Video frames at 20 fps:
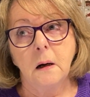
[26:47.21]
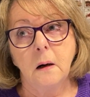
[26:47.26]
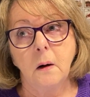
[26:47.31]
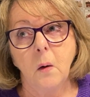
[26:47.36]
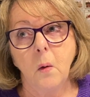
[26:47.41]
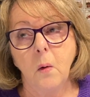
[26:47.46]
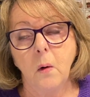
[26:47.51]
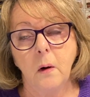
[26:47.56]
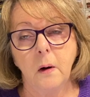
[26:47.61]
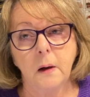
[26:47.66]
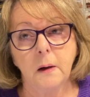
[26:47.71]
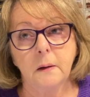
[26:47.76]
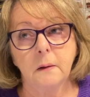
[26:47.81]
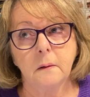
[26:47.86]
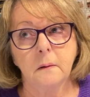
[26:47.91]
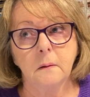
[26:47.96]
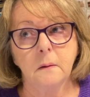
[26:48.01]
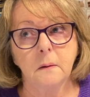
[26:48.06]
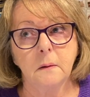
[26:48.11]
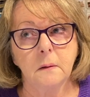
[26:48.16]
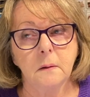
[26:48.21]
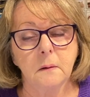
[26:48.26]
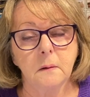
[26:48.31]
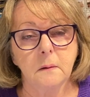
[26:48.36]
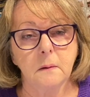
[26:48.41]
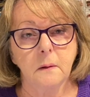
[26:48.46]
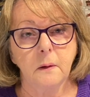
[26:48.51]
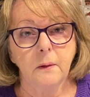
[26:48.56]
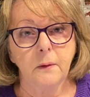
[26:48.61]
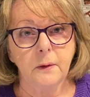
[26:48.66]
on
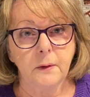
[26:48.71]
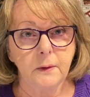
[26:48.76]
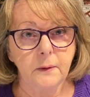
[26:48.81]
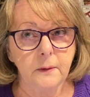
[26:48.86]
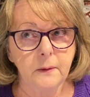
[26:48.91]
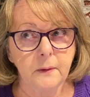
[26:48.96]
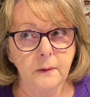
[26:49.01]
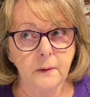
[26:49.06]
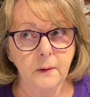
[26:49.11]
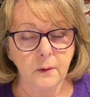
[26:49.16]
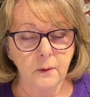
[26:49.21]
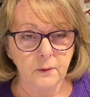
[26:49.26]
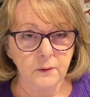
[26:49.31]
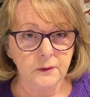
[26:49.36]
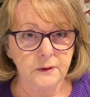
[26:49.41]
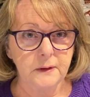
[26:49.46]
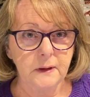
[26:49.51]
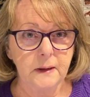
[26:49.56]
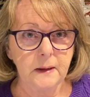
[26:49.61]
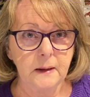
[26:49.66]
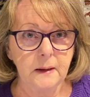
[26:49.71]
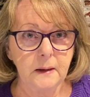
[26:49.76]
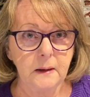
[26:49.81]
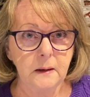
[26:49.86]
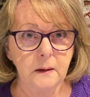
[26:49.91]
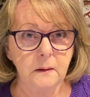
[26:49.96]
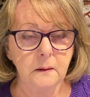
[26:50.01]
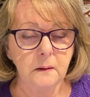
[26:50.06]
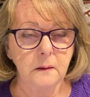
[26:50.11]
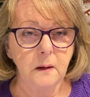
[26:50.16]

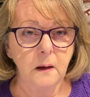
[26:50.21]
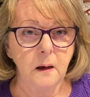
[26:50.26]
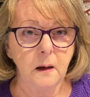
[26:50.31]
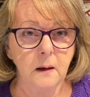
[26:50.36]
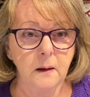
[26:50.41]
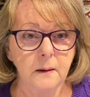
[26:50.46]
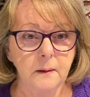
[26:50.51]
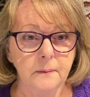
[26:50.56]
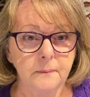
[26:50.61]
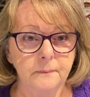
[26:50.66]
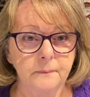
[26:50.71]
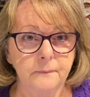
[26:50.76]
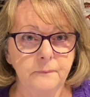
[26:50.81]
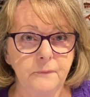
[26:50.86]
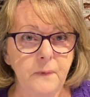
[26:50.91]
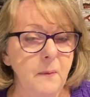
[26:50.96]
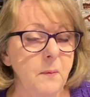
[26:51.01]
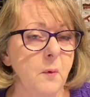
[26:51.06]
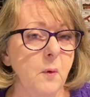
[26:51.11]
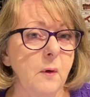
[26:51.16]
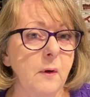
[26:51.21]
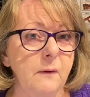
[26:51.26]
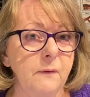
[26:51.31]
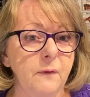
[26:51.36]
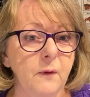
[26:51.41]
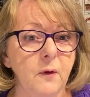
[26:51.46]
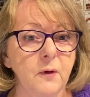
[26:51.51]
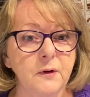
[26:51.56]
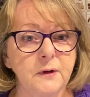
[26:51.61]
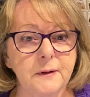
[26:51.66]
Thursday, February
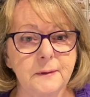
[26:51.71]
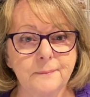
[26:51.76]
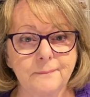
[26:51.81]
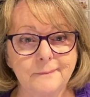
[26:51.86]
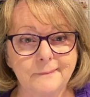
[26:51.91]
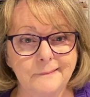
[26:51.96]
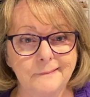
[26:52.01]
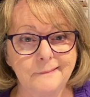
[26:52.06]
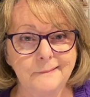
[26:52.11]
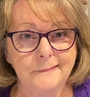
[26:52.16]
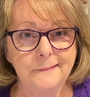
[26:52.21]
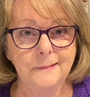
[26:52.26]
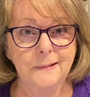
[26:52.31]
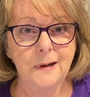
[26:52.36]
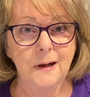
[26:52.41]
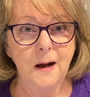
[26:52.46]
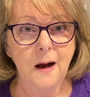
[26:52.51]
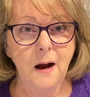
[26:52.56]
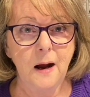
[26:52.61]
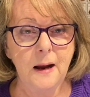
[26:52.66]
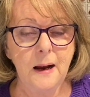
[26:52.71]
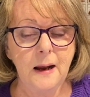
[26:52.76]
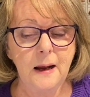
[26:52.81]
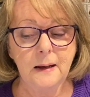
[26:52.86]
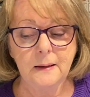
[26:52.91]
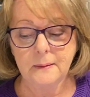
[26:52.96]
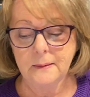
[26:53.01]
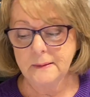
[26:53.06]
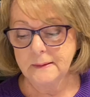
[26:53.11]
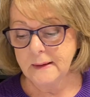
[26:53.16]
1st, I
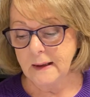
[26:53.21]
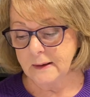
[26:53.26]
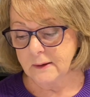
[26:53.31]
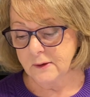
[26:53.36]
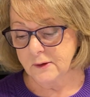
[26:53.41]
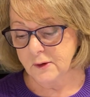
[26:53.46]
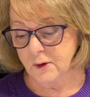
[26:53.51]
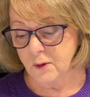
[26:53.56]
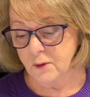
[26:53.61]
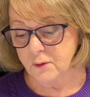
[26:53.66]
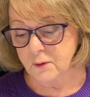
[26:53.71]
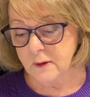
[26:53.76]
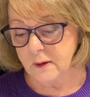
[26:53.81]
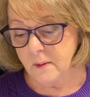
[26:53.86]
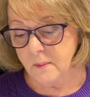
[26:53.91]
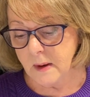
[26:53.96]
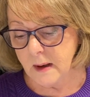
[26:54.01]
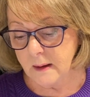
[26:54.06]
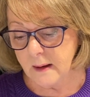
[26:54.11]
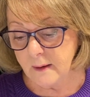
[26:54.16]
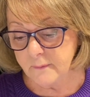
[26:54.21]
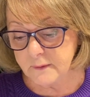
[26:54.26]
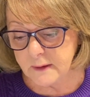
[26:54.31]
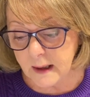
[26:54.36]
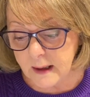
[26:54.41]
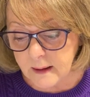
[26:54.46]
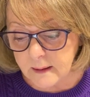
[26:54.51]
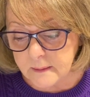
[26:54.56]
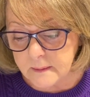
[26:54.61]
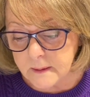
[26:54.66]
had second surgery on my left
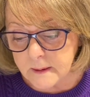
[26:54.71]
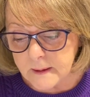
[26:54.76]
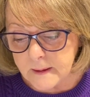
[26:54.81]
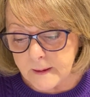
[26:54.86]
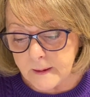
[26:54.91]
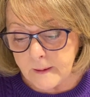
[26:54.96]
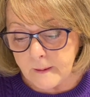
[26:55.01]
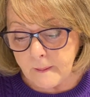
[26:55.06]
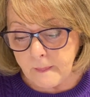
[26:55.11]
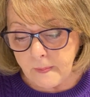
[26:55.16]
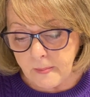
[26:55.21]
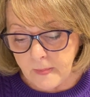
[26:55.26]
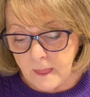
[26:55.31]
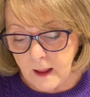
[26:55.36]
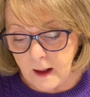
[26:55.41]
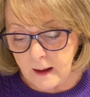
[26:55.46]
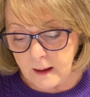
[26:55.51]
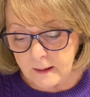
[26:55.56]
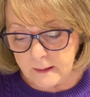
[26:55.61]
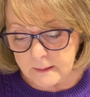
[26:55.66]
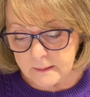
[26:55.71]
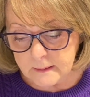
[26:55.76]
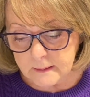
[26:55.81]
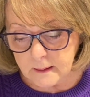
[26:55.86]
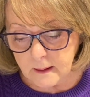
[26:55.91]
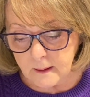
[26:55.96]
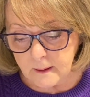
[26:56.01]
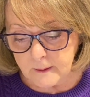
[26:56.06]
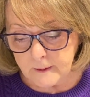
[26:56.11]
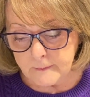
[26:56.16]
hand.
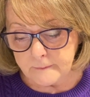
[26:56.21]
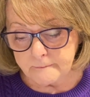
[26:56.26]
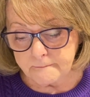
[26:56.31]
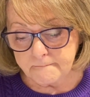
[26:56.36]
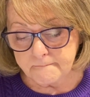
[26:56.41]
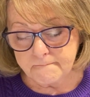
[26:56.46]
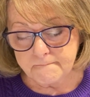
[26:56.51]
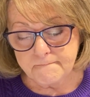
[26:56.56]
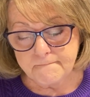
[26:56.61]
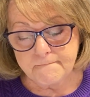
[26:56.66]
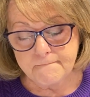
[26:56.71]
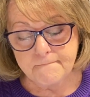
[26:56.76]
And